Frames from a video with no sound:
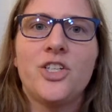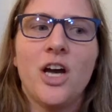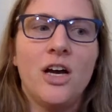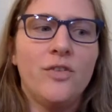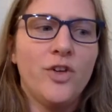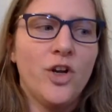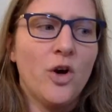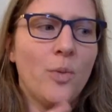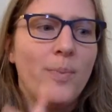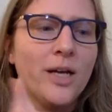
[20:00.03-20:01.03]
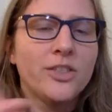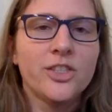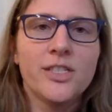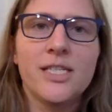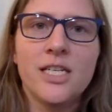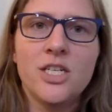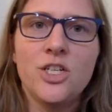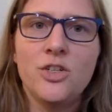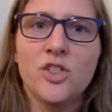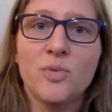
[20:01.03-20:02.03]
of, you know, belters tend to
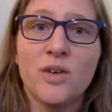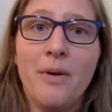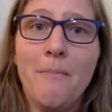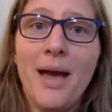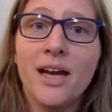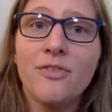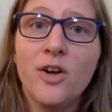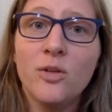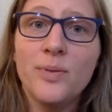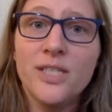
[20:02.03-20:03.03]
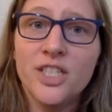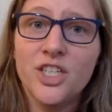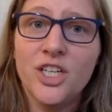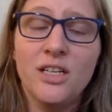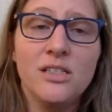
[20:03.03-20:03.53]
use more of a megaphone position,